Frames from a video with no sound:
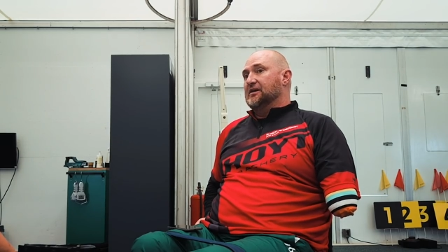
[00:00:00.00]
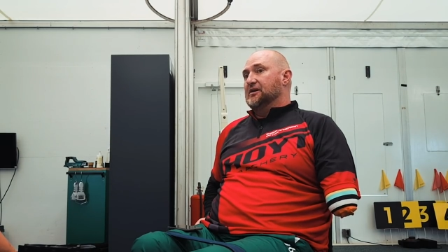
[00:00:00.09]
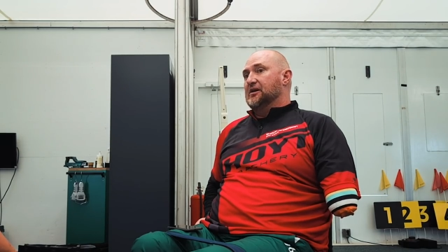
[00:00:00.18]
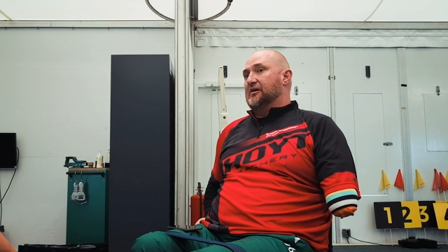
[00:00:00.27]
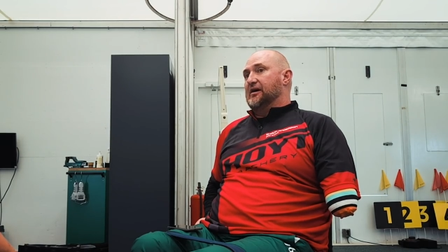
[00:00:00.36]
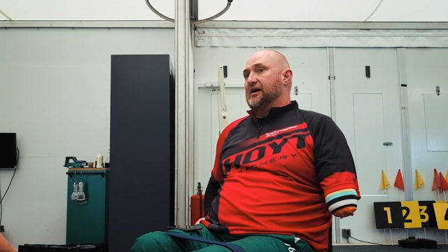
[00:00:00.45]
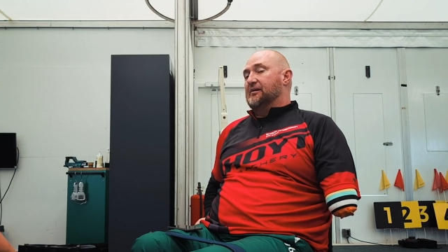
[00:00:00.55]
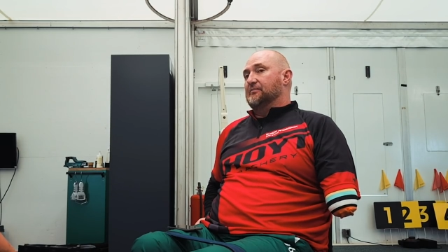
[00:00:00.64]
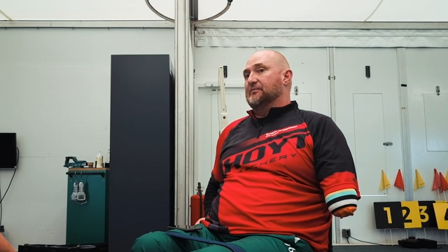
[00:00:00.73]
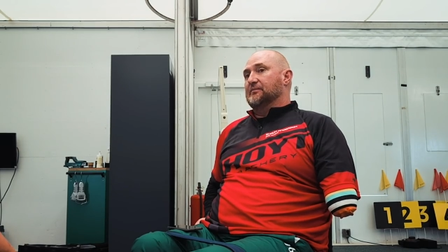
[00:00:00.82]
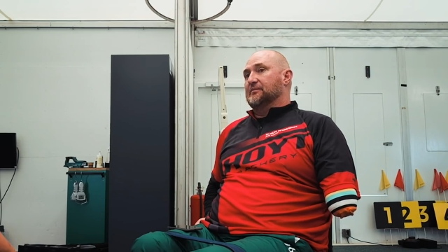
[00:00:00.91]
you know,
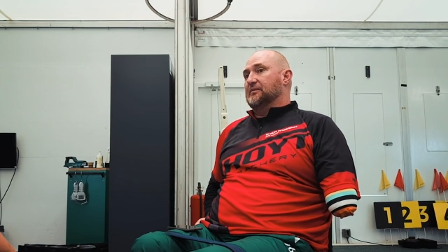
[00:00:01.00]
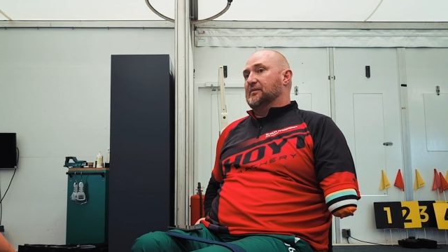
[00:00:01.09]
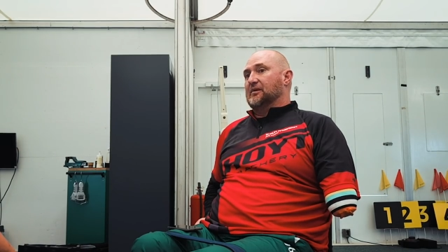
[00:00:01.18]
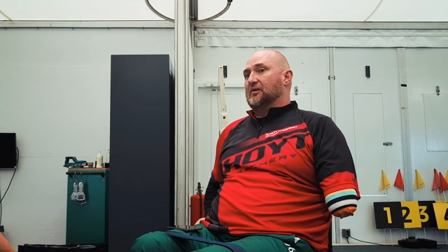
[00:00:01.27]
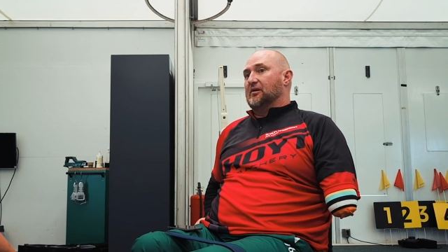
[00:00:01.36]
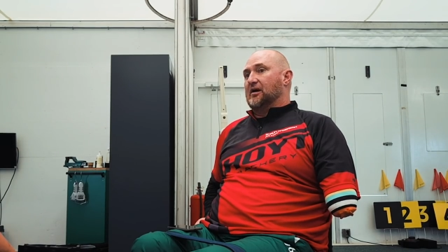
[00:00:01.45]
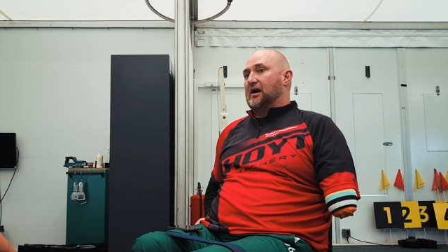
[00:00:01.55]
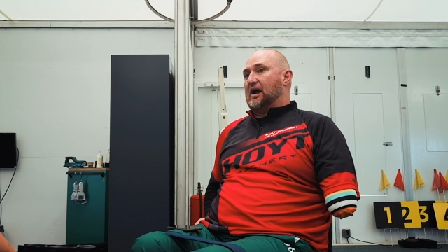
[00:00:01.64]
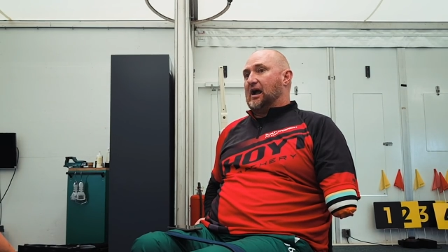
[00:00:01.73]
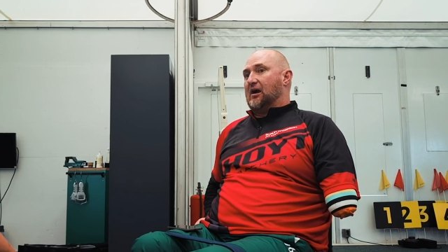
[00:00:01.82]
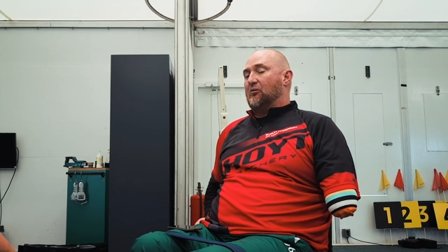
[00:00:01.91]
um,
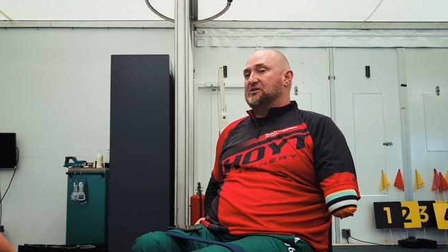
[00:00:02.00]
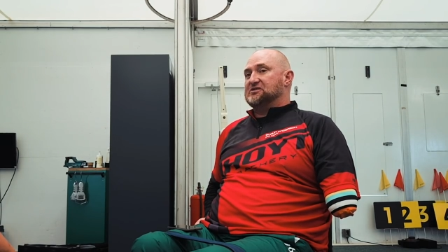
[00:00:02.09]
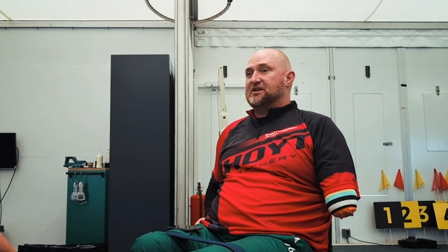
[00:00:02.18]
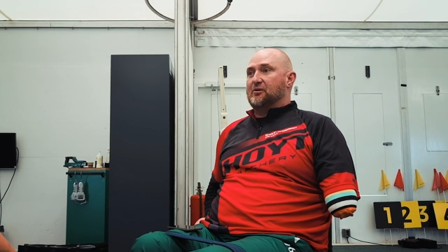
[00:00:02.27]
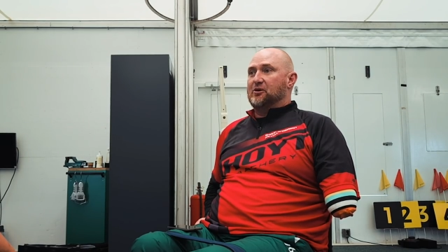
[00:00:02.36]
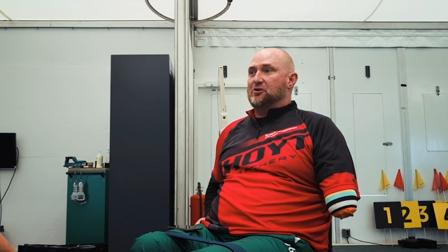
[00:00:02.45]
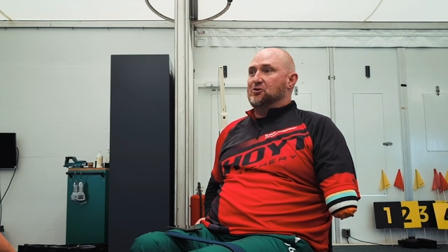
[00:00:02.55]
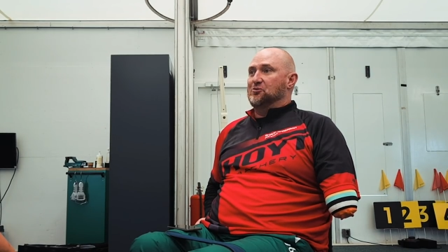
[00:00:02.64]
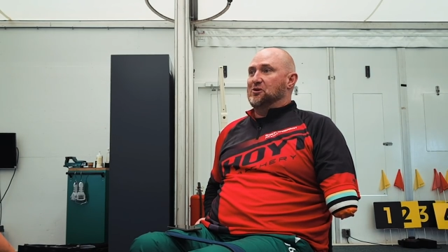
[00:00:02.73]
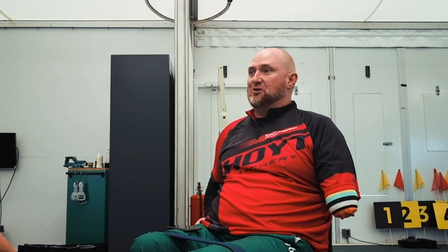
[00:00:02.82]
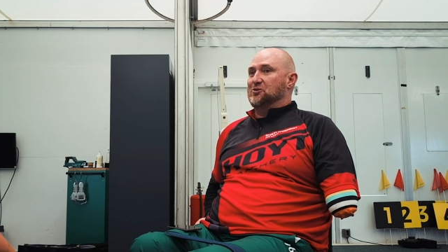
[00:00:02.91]
I always say when you
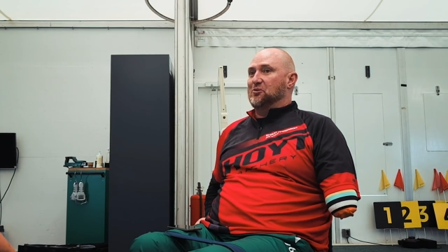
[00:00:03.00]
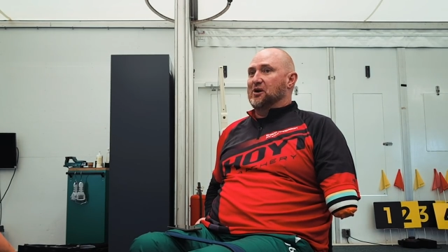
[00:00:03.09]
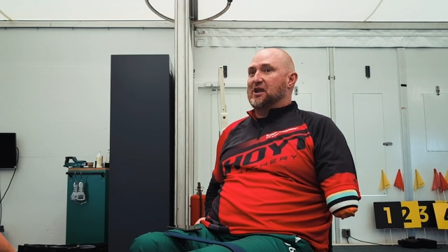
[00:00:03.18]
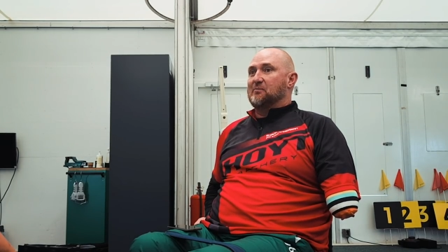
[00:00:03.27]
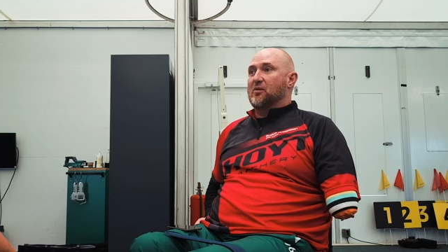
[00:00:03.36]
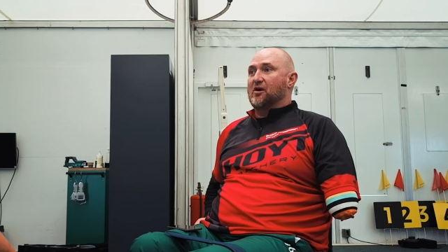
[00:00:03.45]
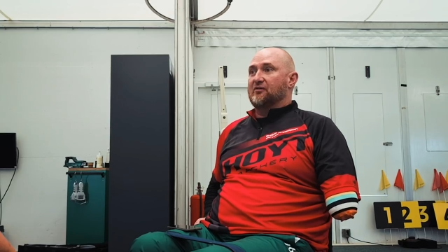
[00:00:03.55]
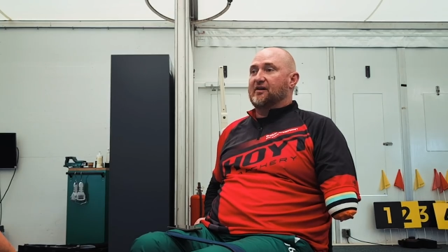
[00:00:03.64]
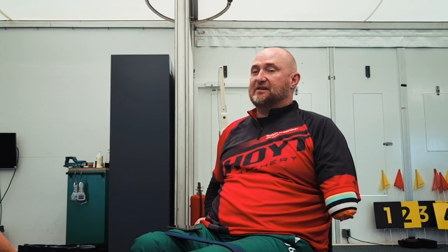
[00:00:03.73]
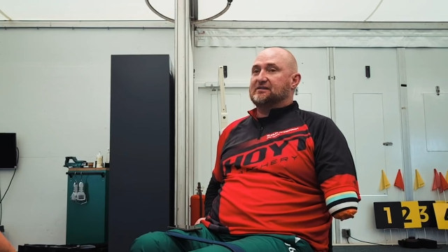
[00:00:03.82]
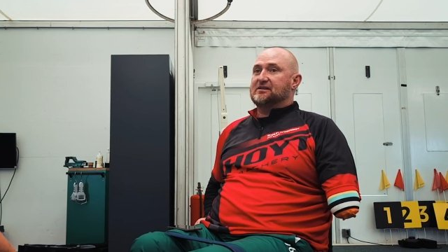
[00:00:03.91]
when you want to get
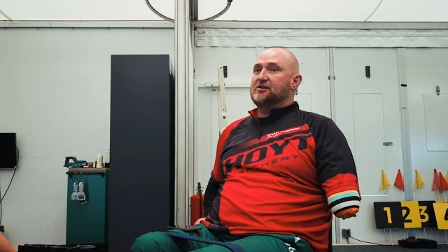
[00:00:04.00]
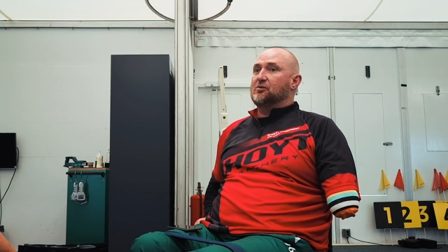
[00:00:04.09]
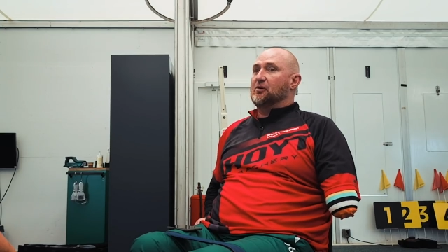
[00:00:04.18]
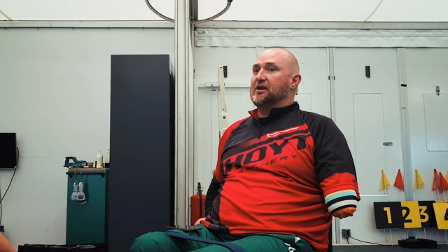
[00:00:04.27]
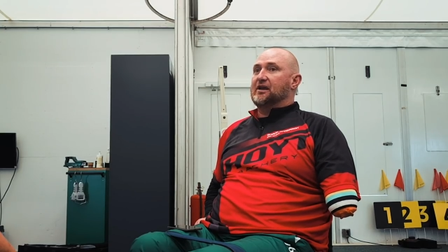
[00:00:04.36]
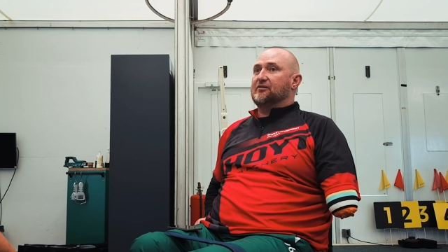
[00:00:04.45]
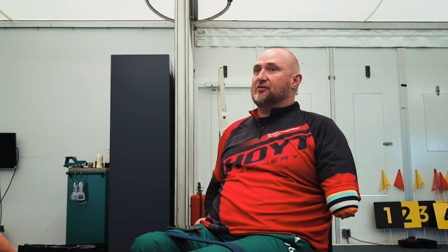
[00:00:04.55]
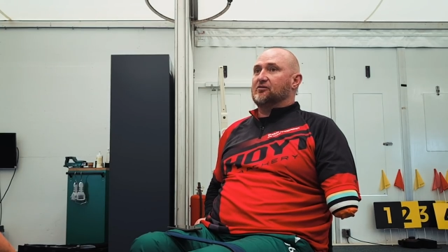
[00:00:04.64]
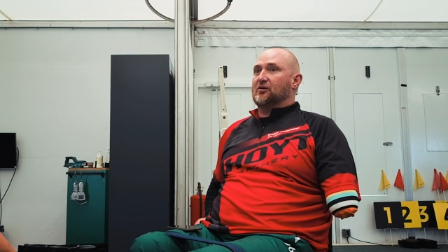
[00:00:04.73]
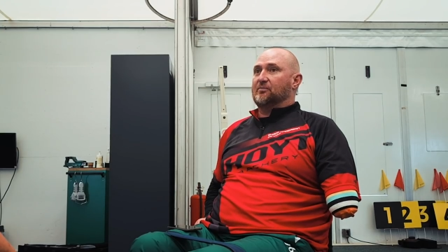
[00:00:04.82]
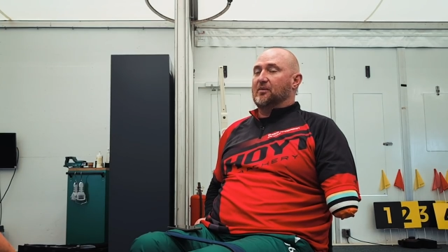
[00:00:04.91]
motivated and you want to get to the
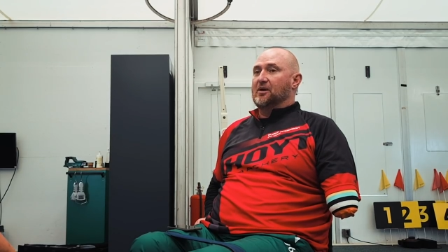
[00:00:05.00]
top,